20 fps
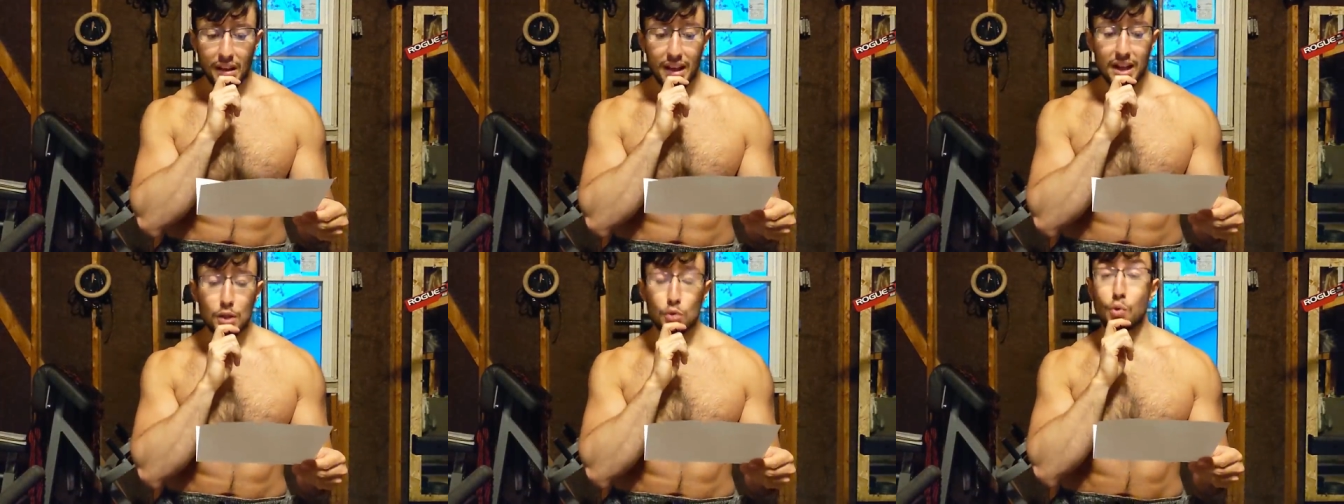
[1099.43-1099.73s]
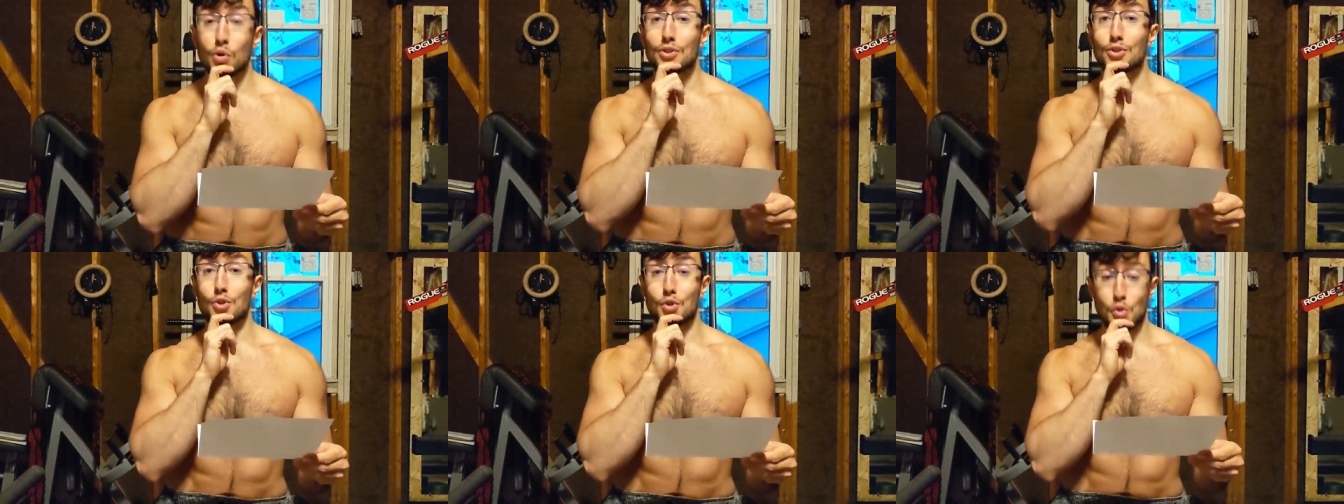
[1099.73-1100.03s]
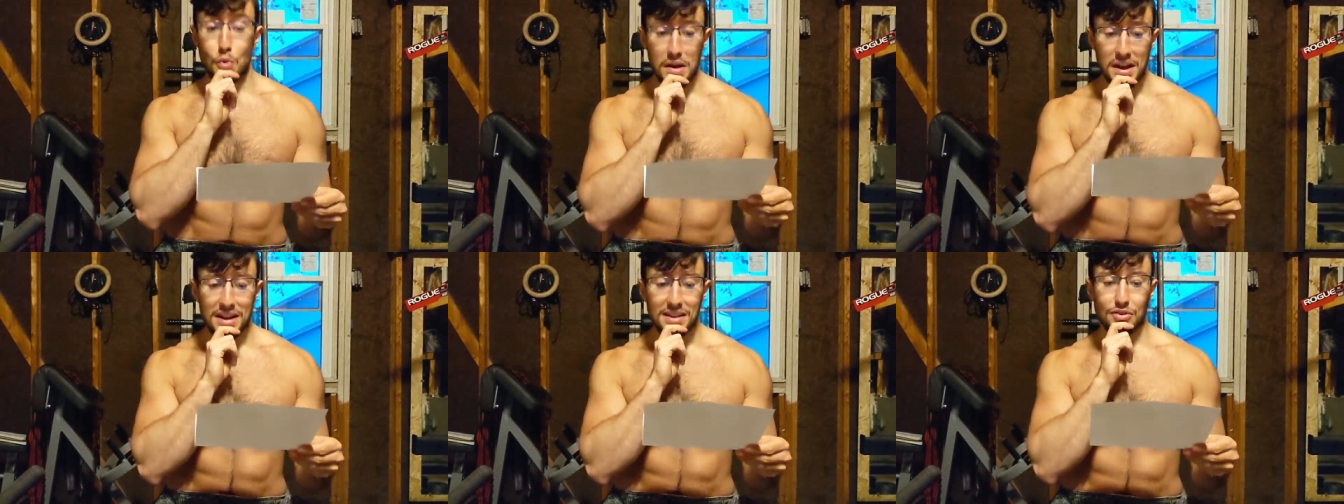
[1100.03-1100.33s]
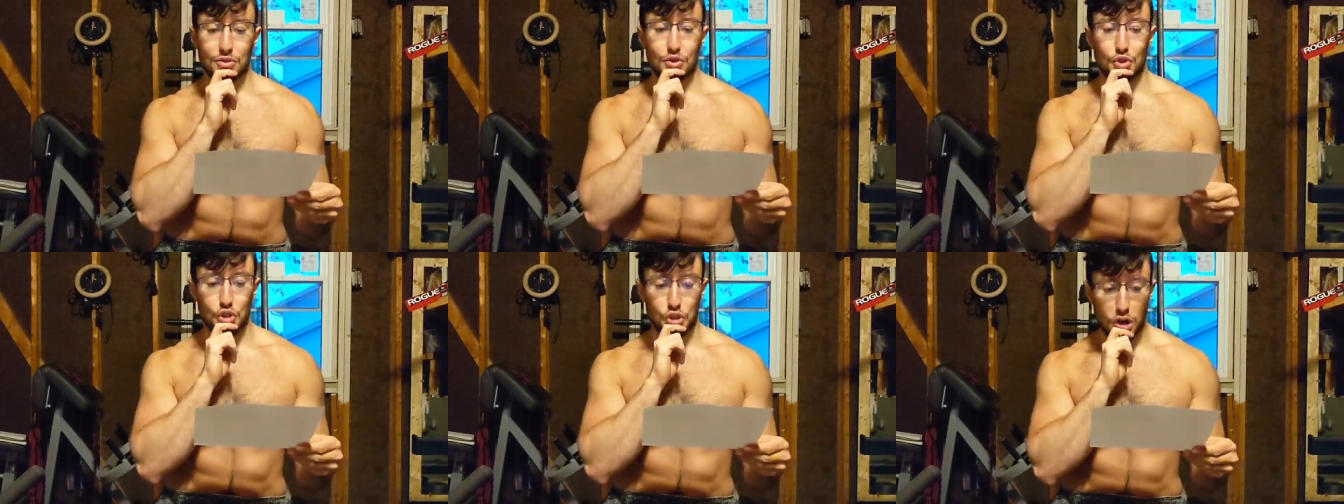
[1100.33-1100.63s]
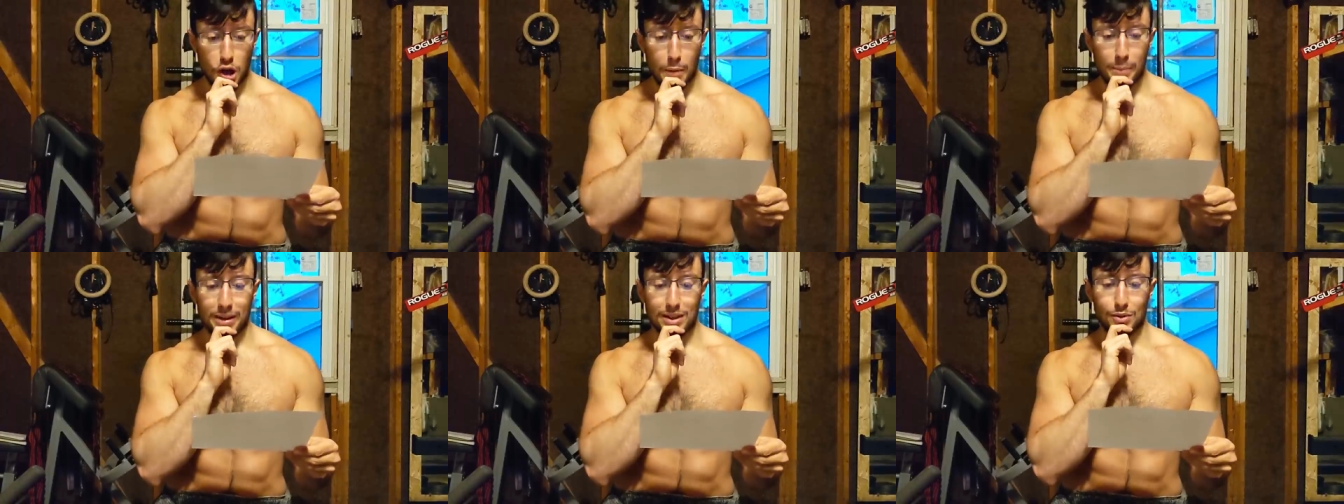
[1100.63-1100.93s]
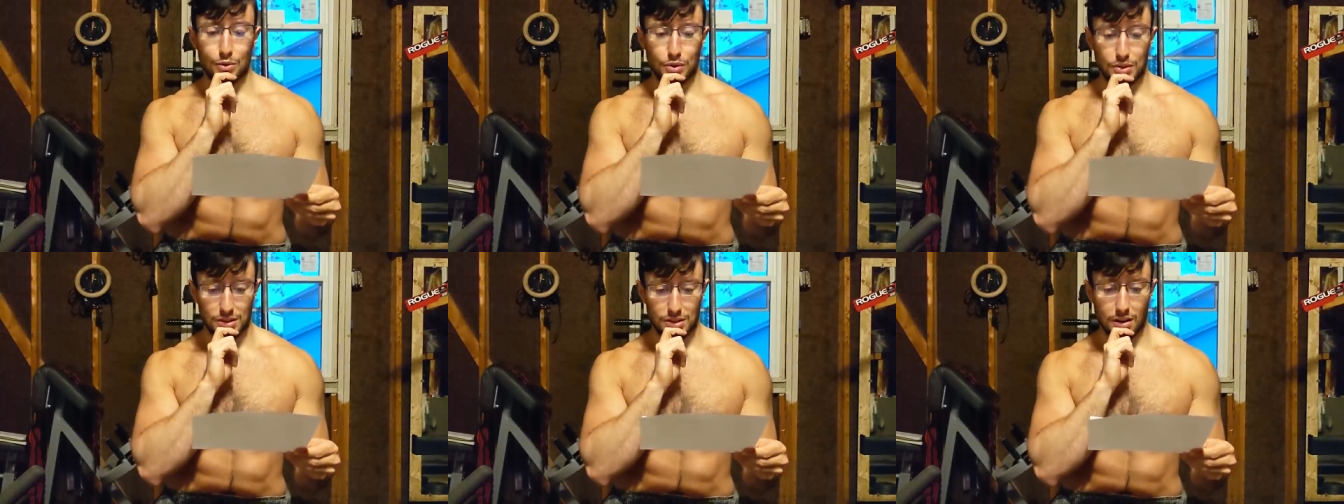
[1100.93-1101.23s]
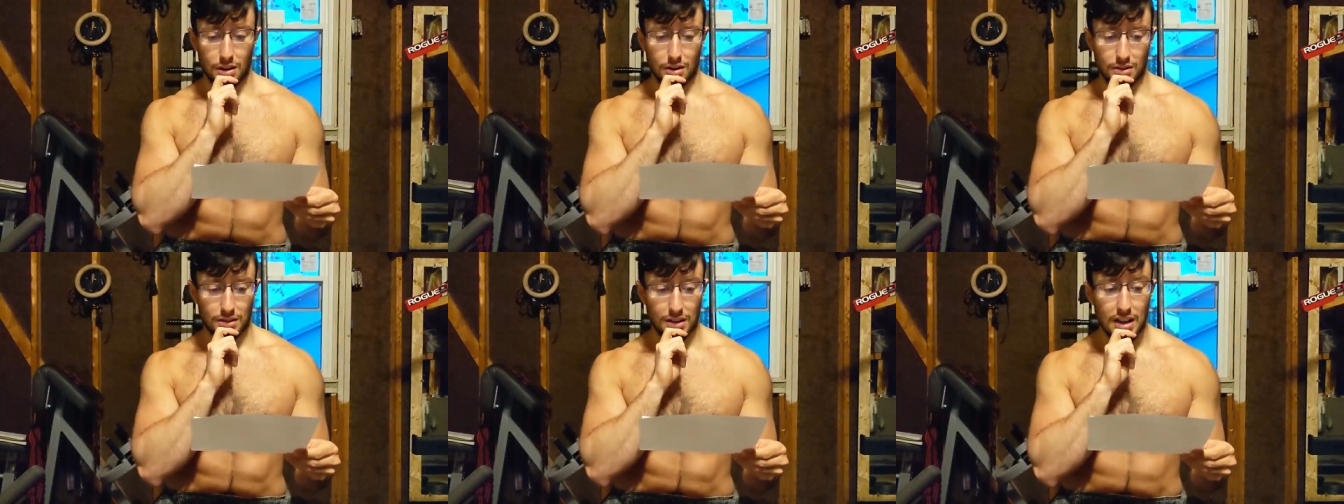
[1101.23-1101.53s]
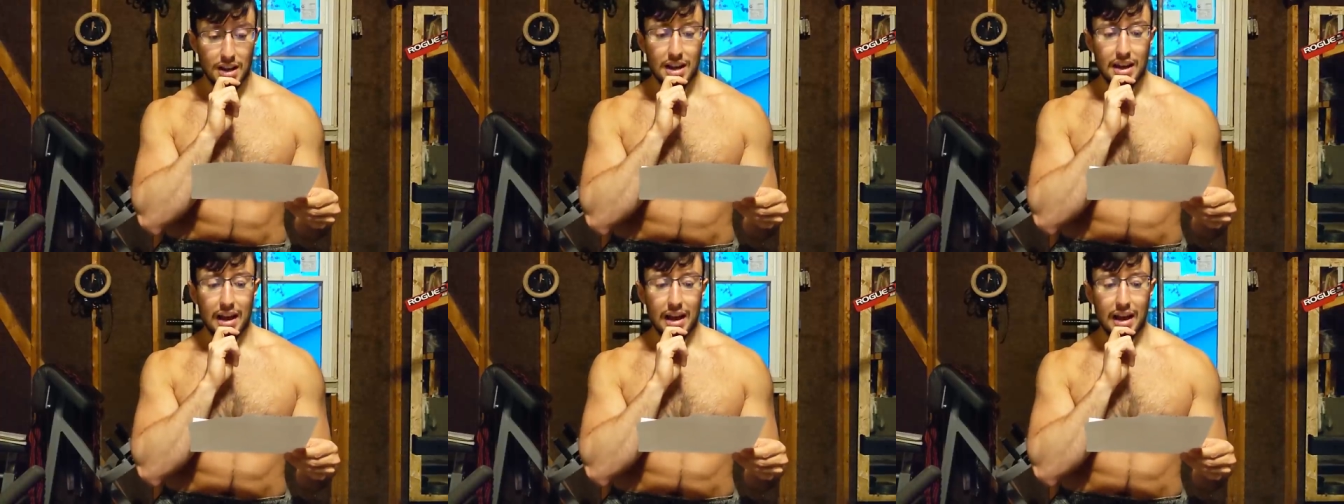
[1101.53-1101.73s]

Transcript: It was doing its job at the start.